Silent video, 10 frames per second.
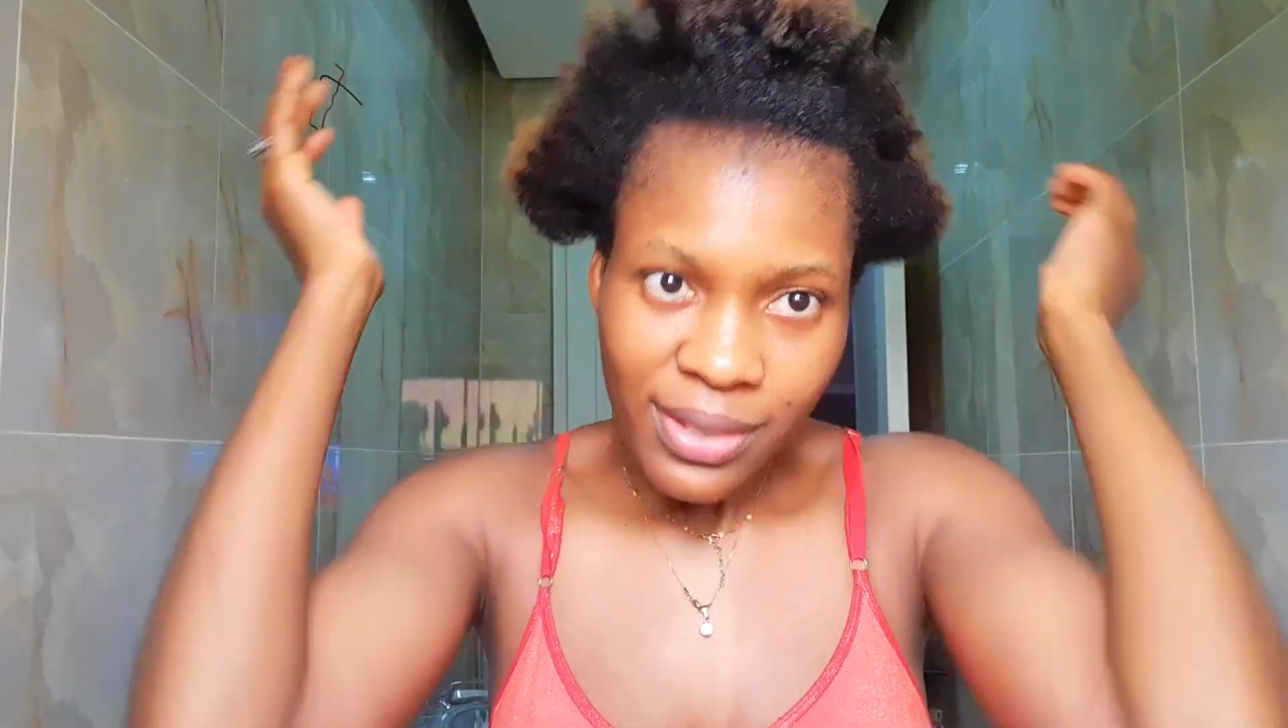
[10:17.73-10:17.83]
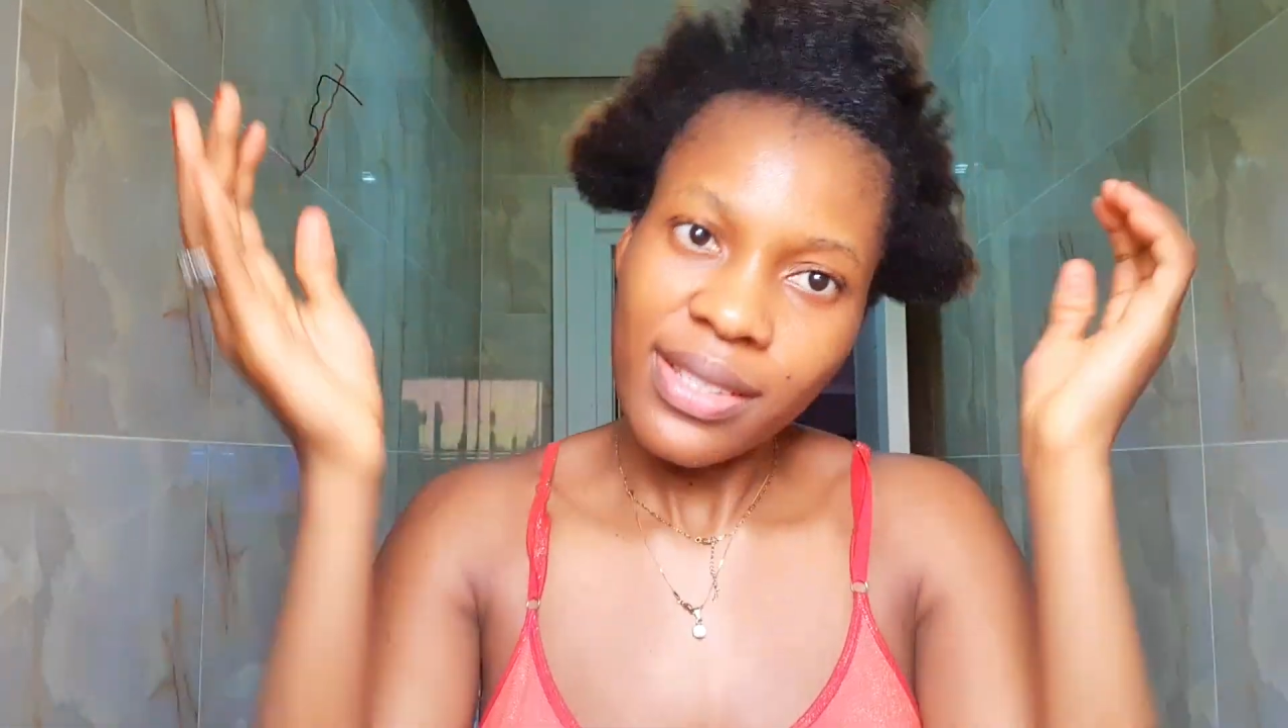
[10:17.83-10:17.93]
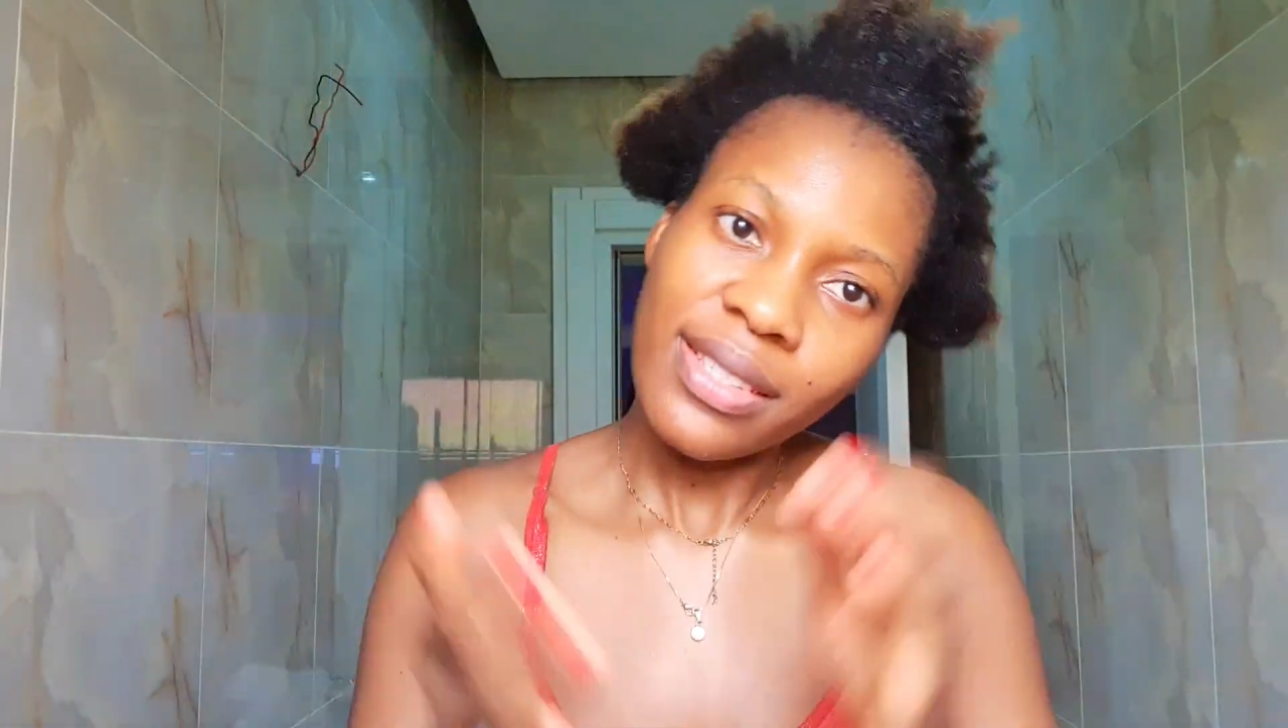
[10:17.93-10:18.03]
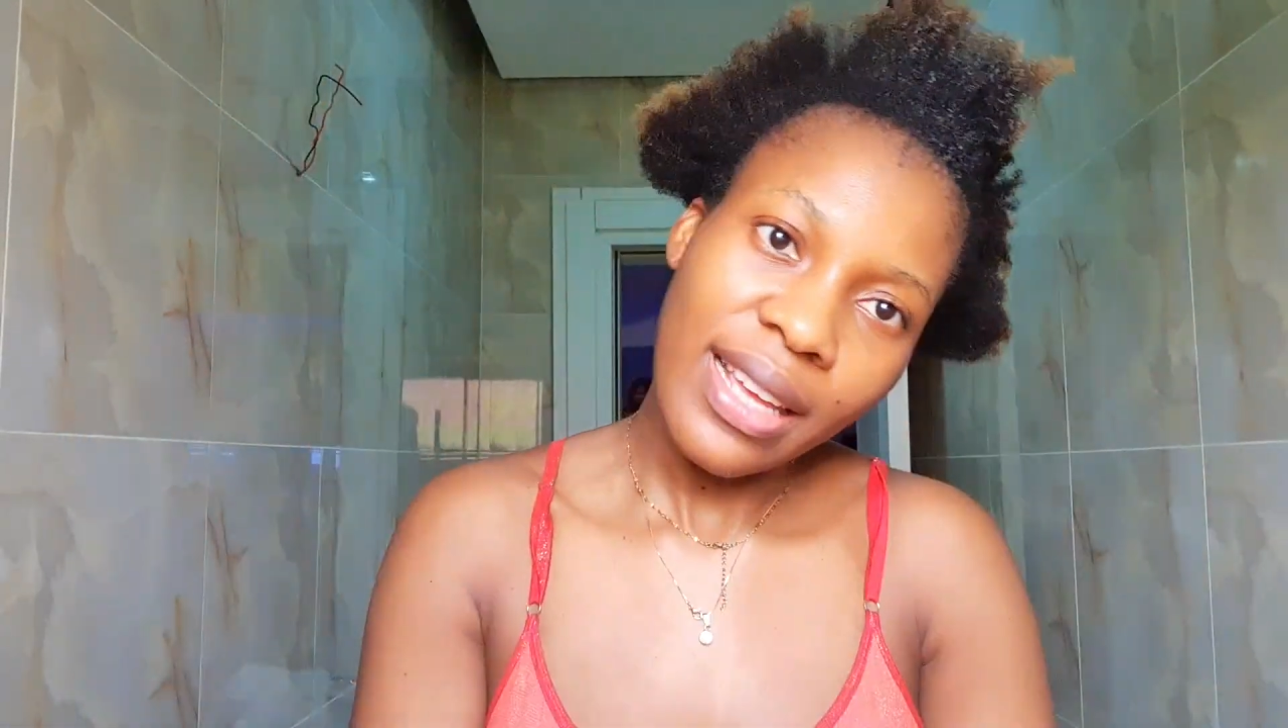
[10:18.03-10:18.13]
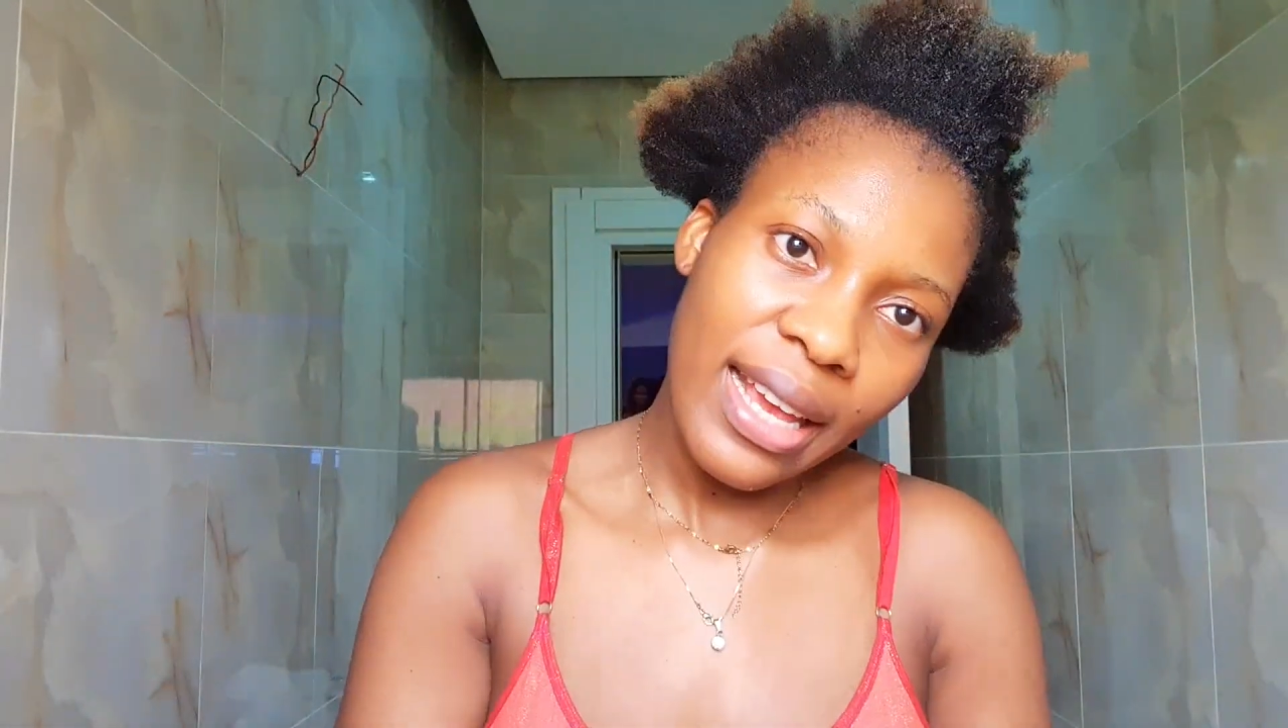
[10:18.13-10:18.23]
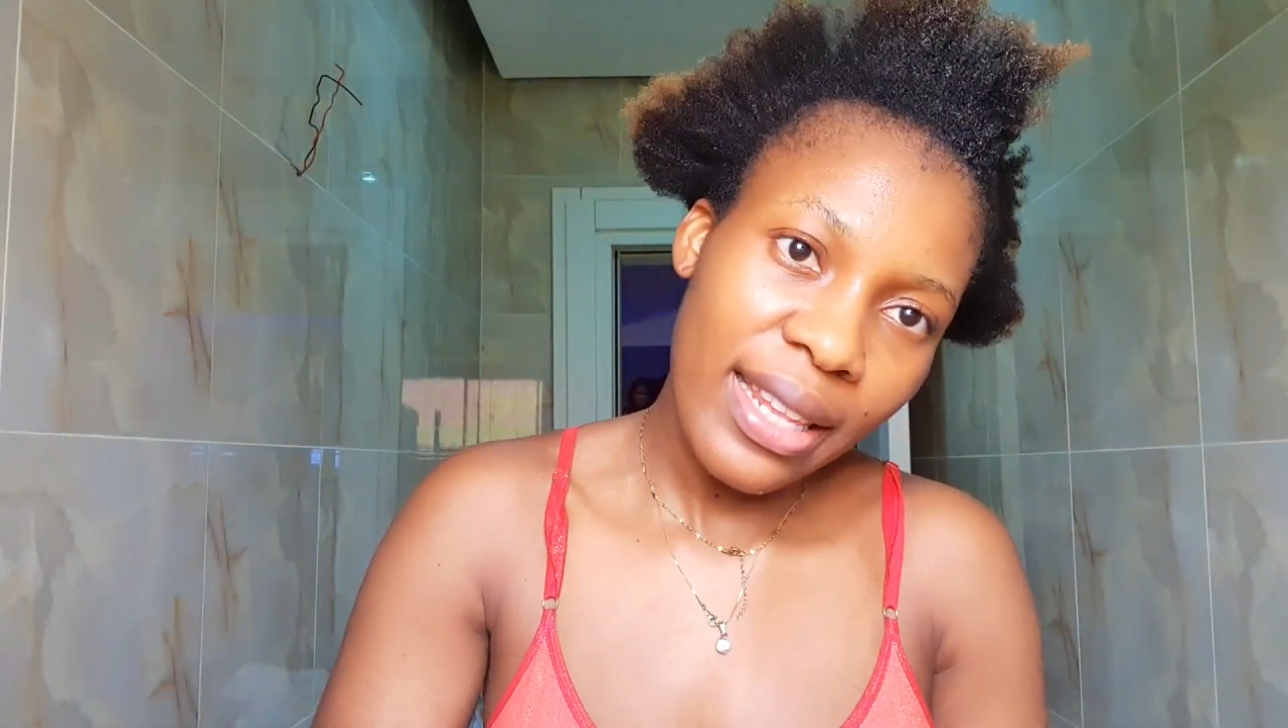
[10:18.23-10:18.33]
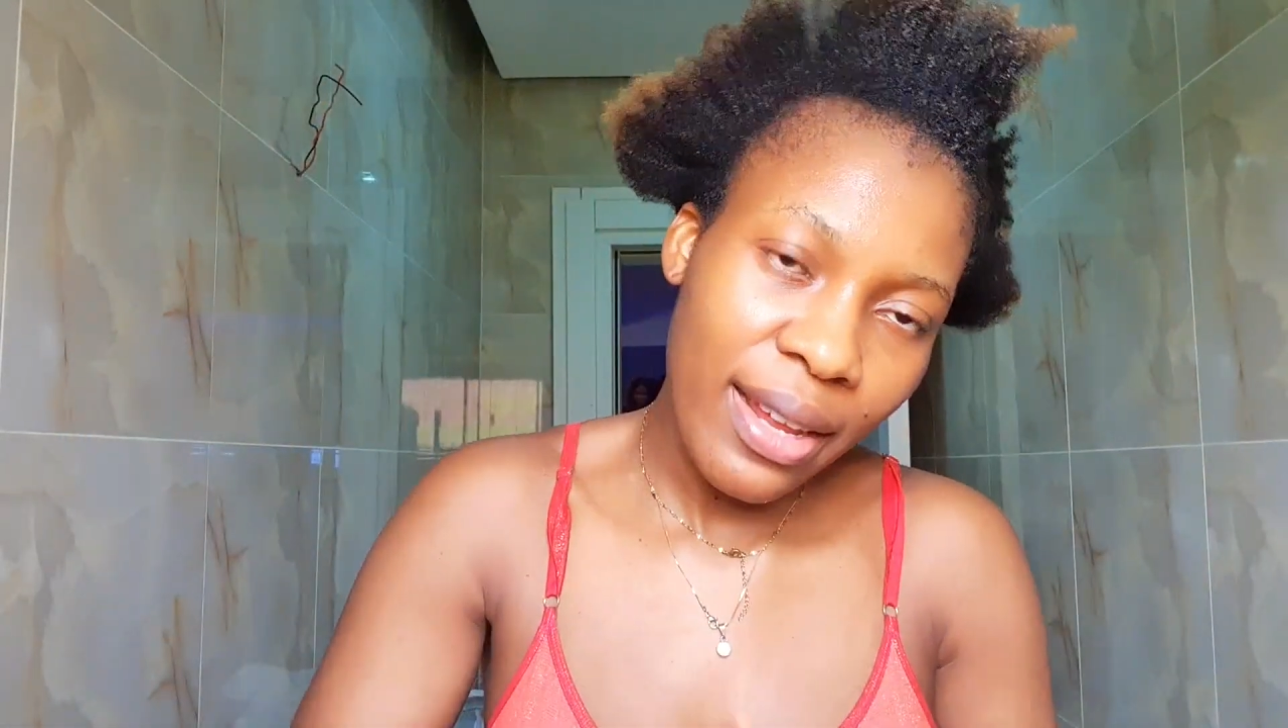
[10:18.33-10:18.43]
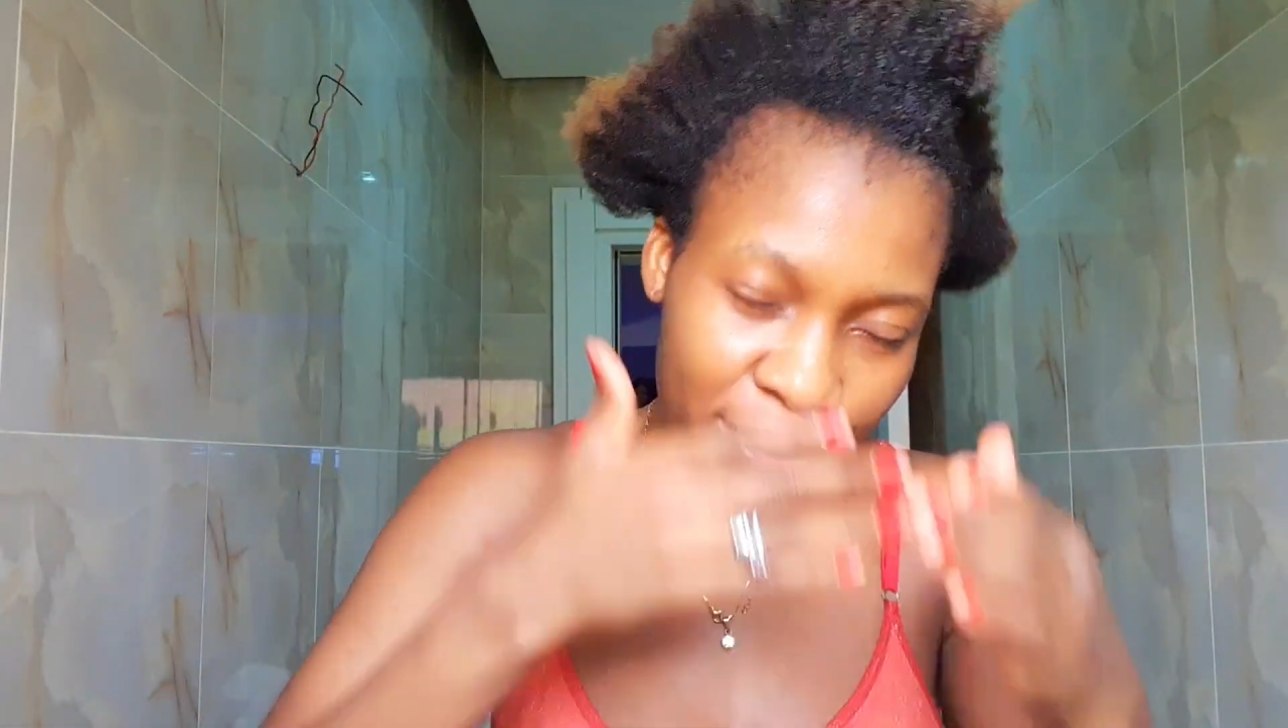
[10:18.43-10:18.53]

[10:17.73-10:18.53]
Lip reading: Starting